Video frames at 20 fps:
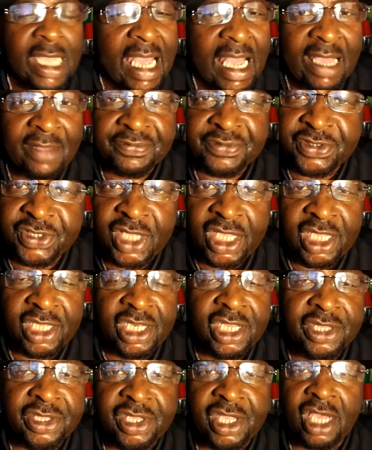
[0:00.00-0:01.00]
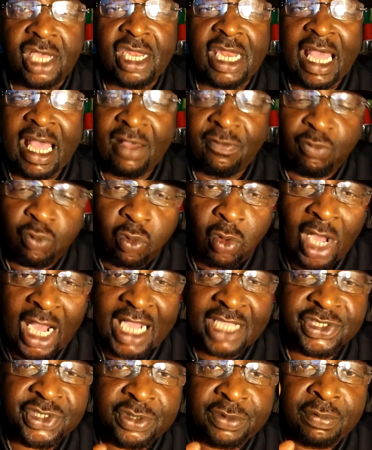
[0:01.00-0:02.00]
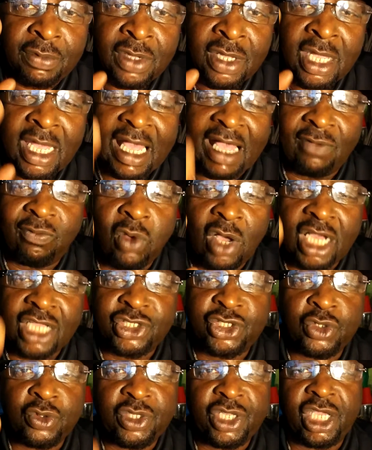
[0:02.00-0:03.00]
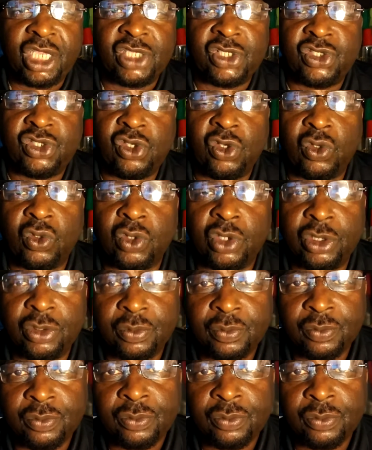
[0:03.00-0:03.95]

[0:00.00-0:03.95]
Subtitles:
I've seen it done. I've watched you niggas do it.